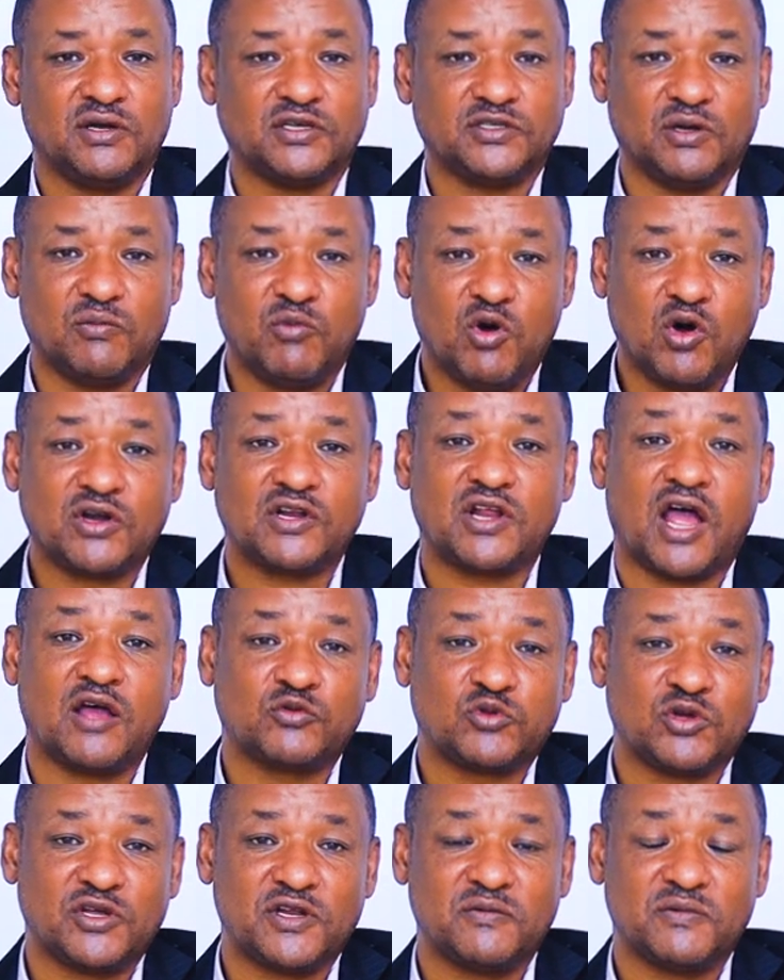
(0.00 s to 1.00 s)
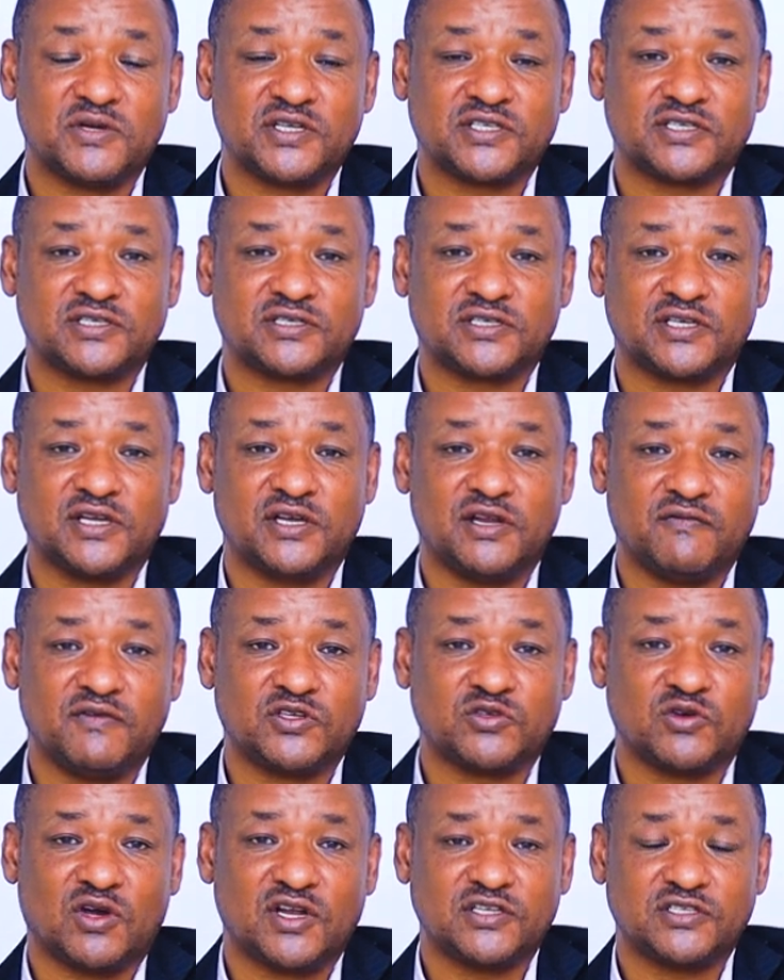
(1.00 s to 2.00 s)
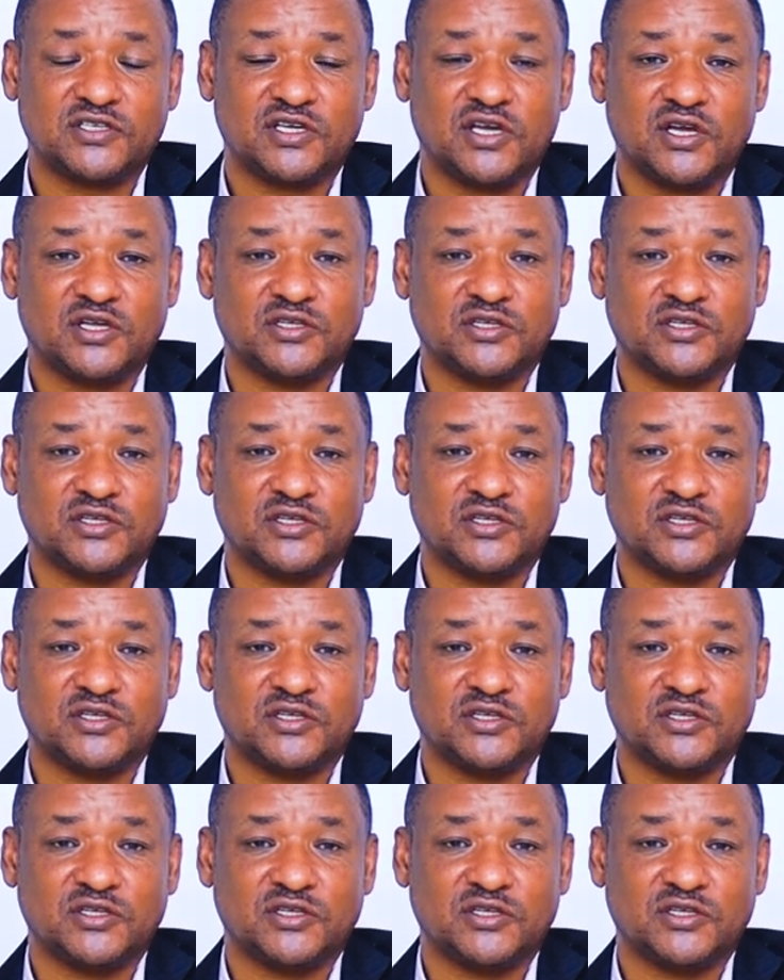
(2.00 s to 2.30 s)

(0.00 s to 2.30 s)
The more autonomous individuals,